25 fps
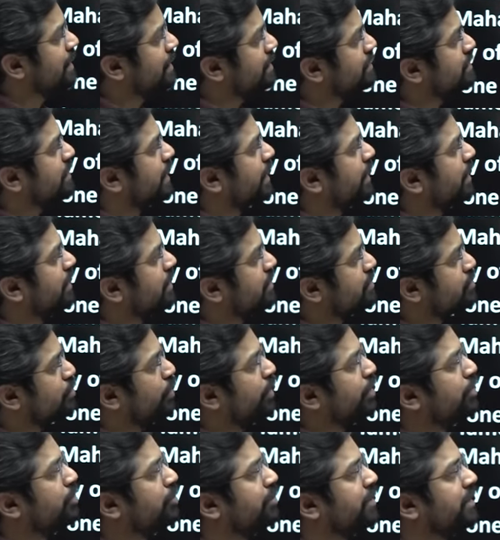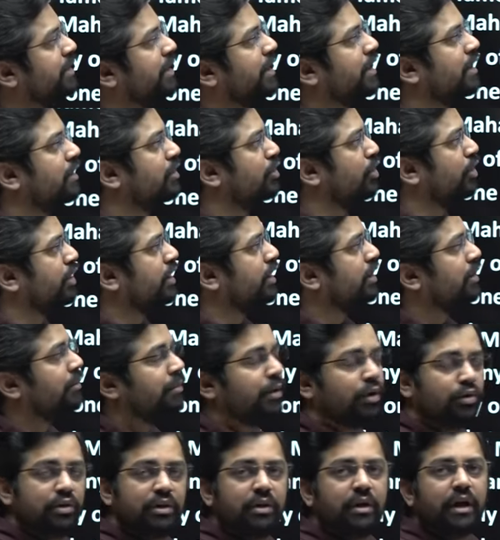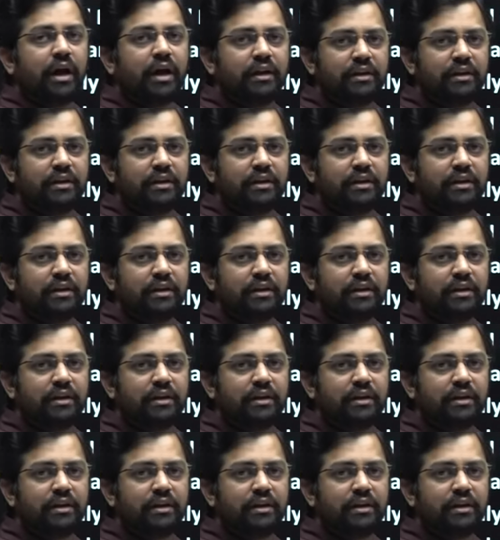second is going to be there talking about the